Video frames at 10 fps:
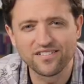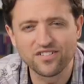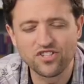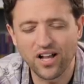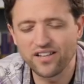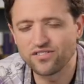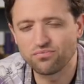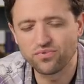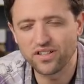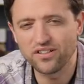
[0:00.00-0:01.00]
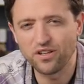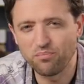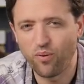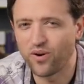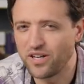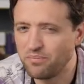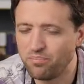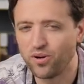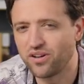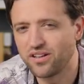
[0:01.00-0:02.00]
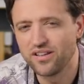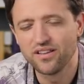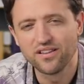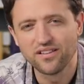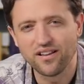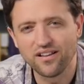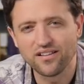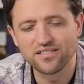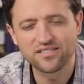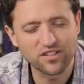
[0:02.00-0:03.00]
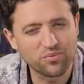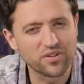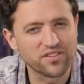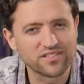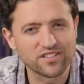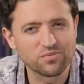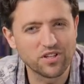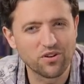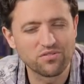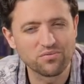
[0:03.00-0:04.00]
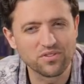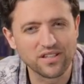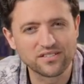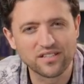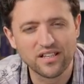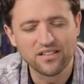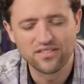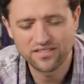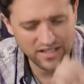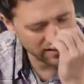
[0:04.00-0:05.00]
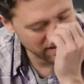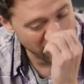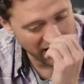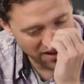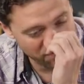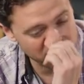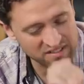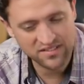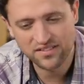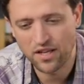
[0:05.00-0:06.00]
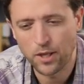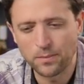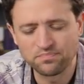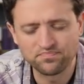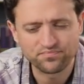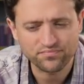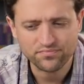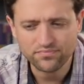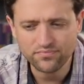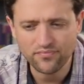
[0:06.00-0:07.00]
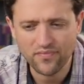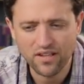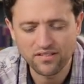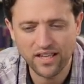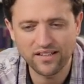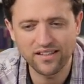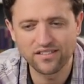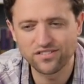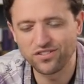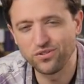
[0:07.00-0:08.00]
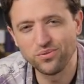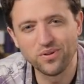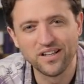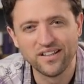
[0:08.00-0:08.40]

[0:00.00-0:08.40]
John is a really important book. Uh, stick with us as we go through this. This next half is um, getting into